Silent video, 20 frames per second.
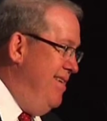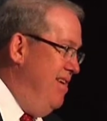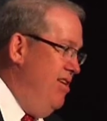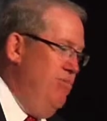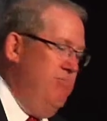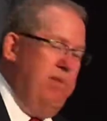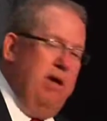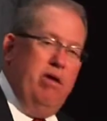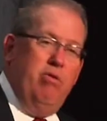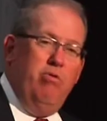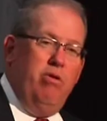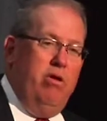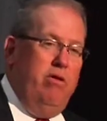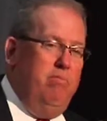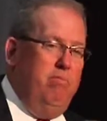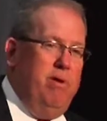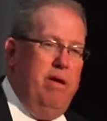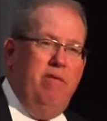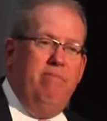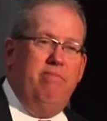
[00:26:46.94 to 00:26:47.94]
You've been where
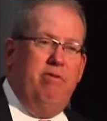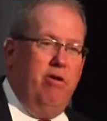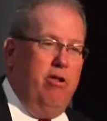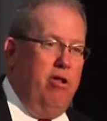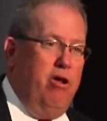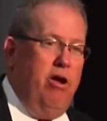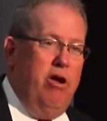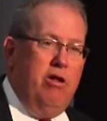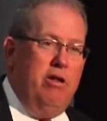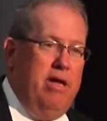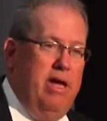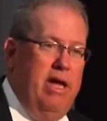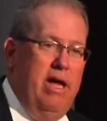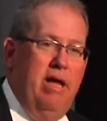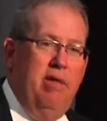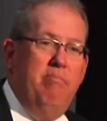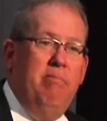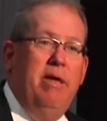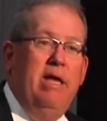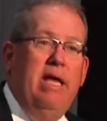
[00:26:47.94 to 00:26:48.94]
you've been for a long
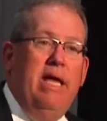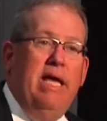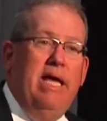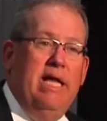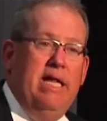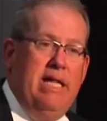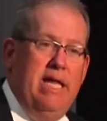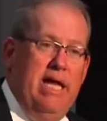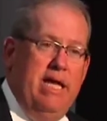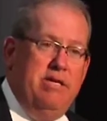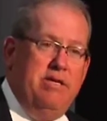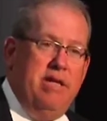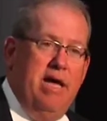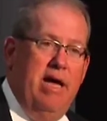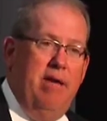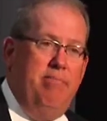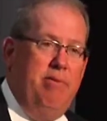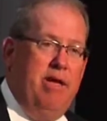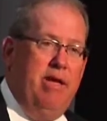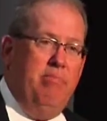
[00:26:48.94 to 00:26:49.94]
time. It takes
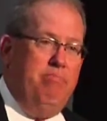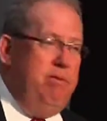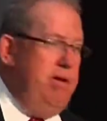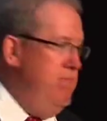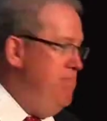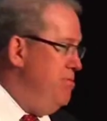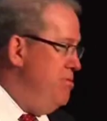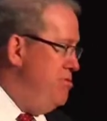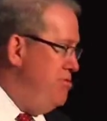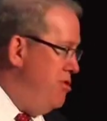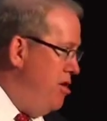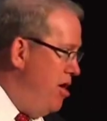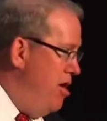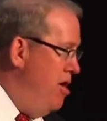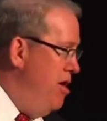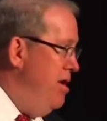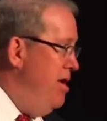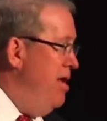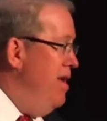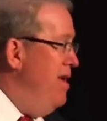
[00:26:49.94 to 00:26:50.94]
time to get people
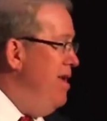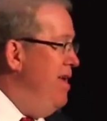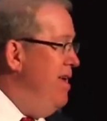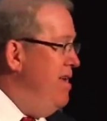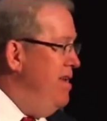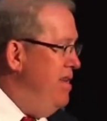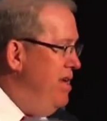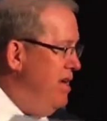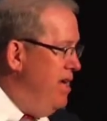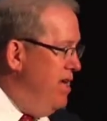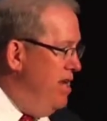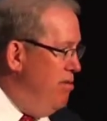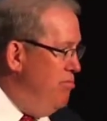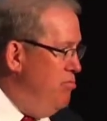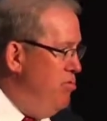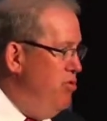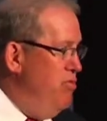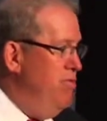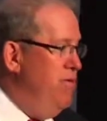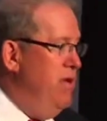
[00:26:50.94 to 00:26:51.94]
started, to get
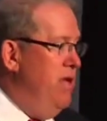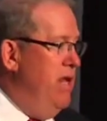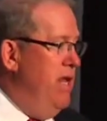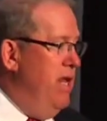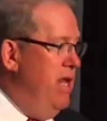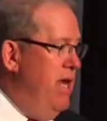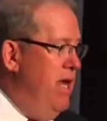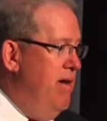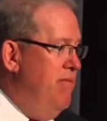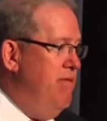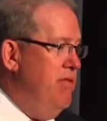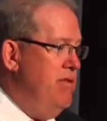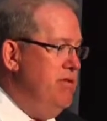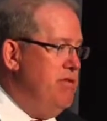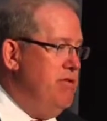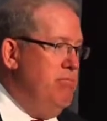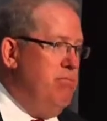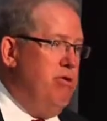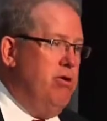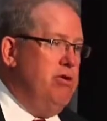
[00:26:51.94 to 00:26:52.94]
them moving and having the
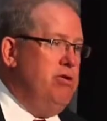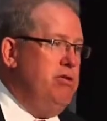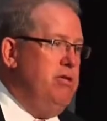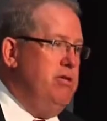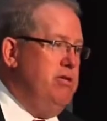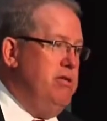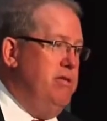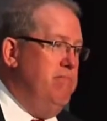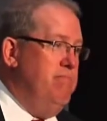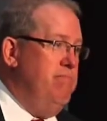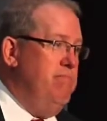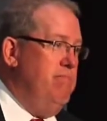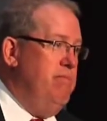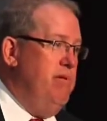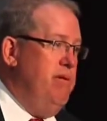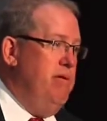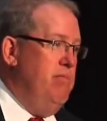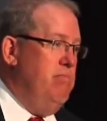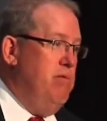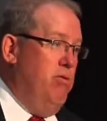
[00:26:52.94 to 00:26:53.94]
support system.
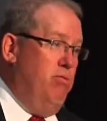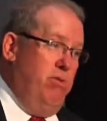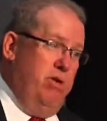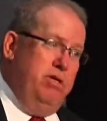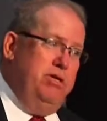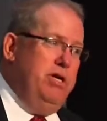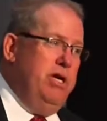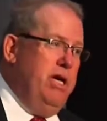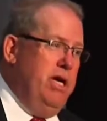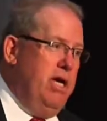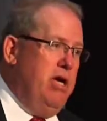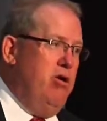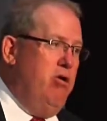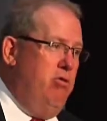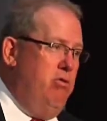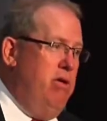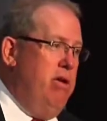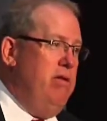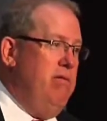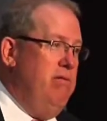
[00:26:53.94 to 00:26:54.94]
But once you get
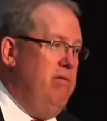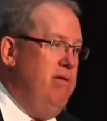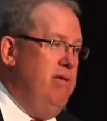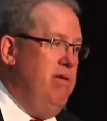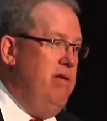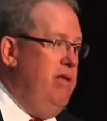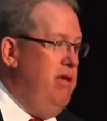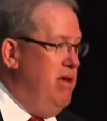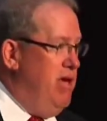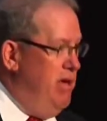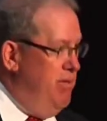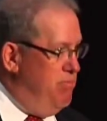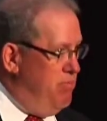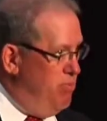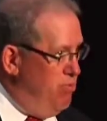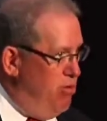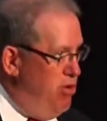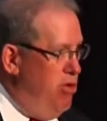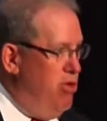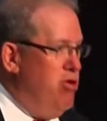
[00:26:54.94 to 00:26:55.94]
going, you keep
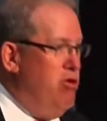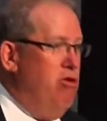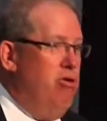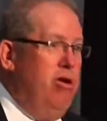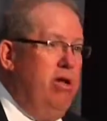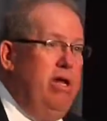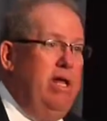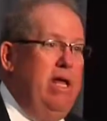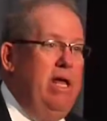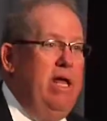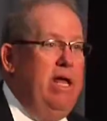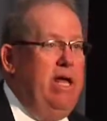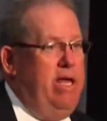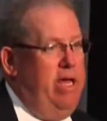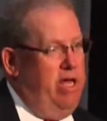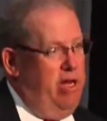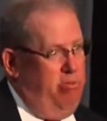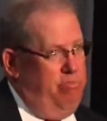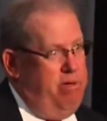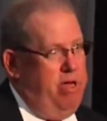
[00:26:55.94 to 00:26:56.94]
the roll going,
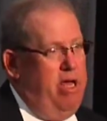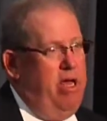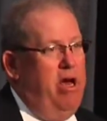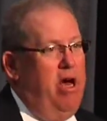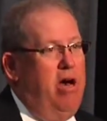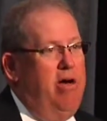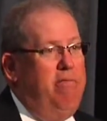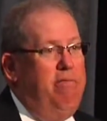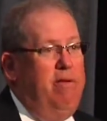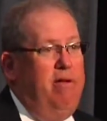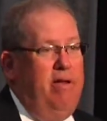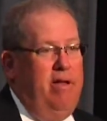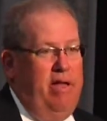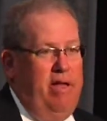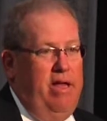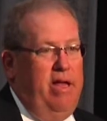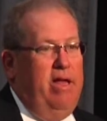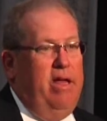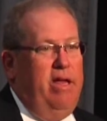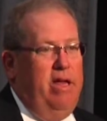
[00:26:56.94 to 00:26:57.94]
it'll pay off.
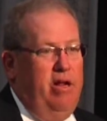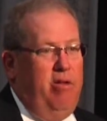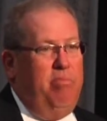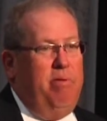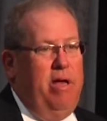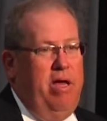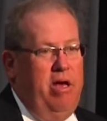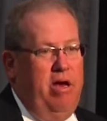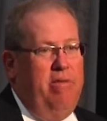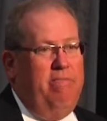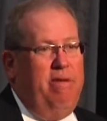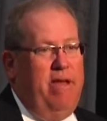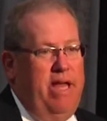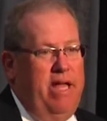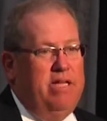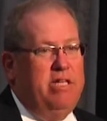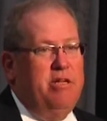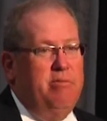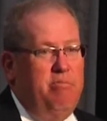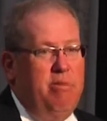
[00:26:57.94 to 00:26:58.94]
It'll pay off
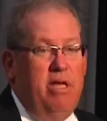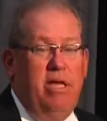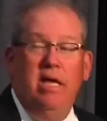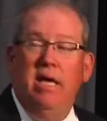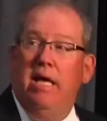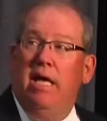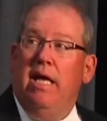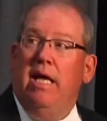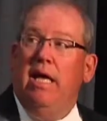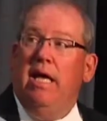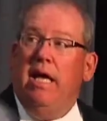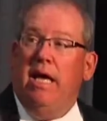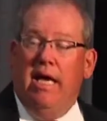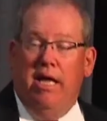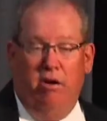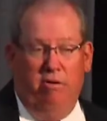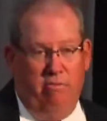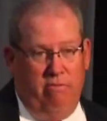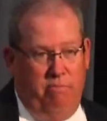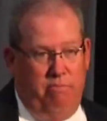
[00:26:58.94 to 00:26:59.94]
handsomely. And
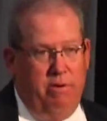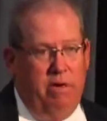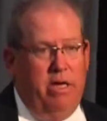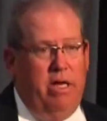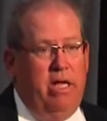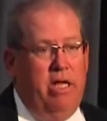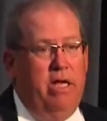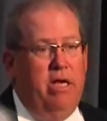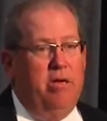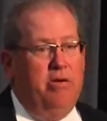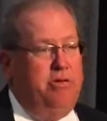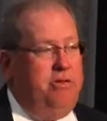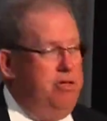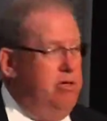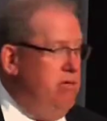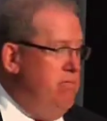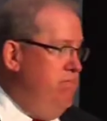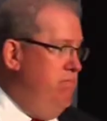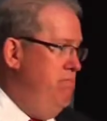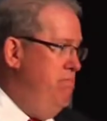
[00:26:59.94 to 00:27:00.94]
over a period of years,
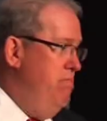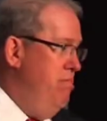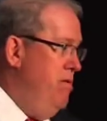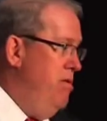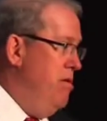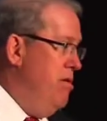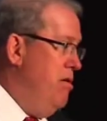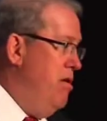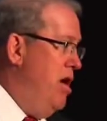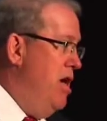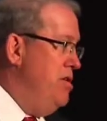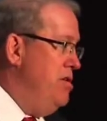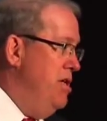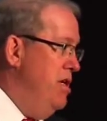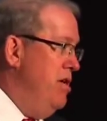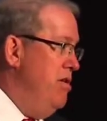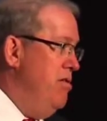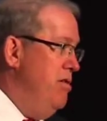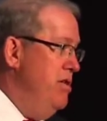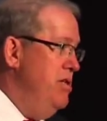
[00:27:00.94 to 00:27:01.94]
your cost
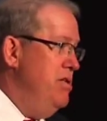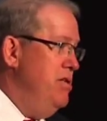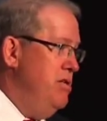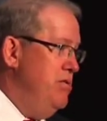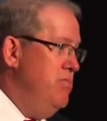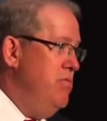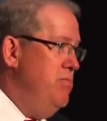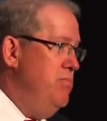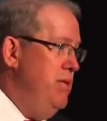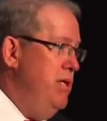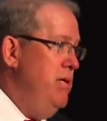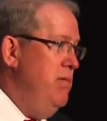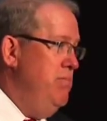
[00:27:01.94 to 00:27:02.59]
increases will be